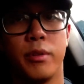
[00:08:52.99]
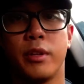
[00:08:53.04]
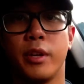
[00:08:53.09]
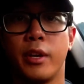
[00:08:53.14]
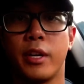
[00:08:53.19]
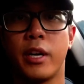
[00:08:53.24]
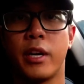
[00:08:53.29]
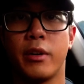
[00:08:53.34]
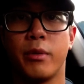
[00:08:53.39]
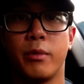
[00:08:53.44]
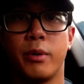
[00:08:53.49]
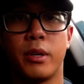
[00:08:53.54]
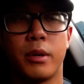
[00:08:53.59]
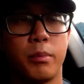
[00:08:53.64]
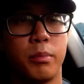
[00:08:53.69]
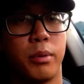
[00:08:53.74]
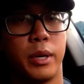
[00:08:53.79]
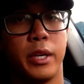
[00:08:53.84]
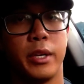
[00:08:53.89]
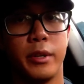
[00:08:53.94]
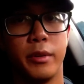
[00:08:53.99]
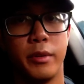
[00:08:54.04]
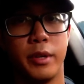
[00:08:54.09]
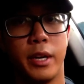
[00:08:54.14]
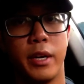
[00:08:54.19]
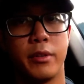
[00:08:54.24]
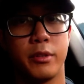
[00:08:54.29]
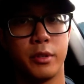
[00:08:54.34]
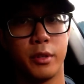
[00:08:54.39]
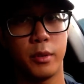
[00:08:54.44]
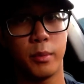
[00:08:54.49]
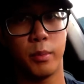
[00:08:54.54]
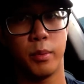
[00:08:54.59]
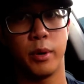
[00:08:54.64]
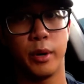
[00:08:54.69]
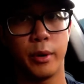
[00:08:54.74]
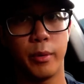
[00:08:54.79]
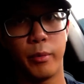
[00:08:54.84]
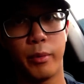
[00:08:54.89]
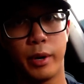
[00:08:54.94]
They kind of want to break you down to the
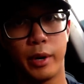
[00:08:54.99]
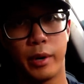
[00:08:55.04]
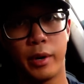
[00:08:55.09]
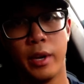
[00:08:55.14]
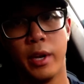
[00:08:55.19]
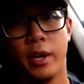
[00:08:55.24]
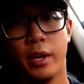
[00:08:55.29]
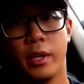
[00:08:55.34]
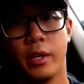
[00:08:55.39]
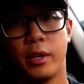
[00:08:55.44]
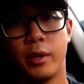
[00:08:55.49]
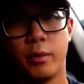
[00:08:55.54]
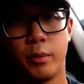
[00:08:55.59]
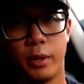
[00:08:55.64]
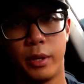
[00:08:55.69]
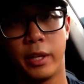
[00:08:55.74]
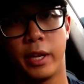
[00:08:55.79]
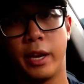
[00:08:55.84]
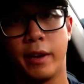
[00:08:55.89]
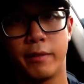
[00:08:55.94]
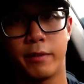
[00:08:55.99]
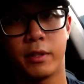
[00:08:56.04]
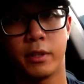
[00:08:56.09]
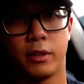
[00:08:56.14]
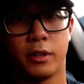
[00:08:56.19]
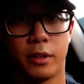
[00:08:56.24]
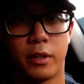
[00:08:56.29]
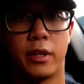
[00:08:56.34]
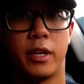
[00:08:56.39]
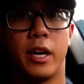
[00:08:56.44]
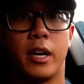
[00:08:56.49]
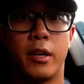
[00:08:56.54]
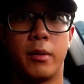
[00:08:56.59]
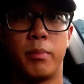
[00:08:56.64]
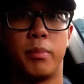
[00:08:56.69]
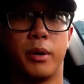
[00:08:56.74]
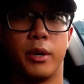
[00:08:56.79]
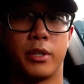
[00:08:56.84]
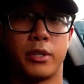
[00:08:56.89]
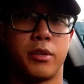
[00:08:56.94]
point where you really have to learn how to
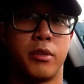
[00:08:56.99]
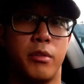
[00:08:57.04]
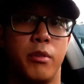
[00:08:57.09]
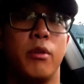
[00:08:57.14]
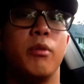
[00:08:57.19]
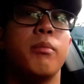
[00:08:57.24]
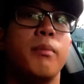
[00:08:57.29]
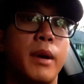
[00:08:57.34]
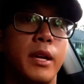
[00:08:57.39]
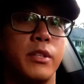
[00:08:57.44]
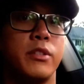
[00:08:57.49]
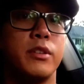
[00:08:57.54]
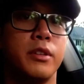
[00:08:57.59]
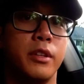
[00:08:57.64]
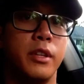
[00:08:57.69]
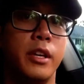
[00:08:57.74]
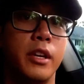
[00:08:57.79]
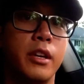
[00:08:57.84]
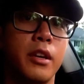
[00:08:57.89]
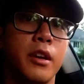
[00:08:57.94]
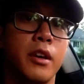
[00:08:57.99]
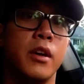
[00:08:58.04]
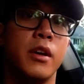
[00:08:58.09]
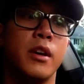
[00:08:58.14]
push through mentally.